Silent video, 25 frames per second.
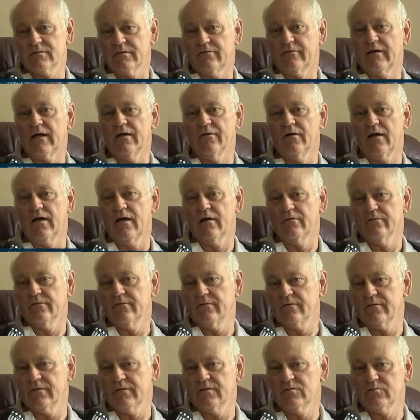There are other
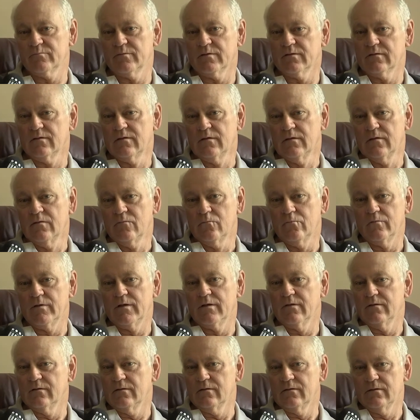things, but
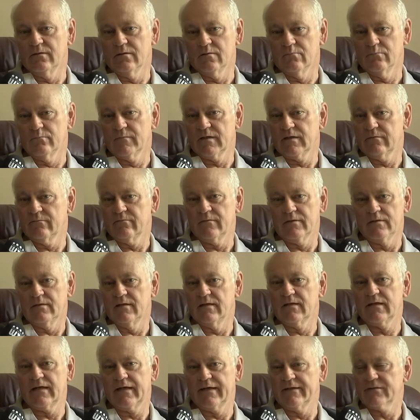we only have either
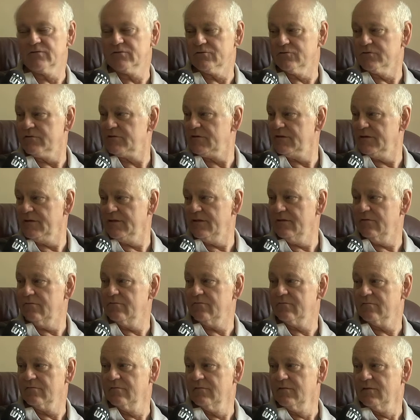cash or
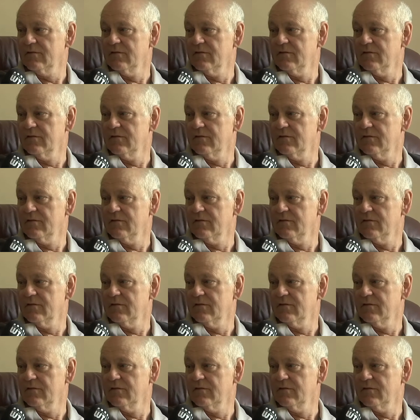shares.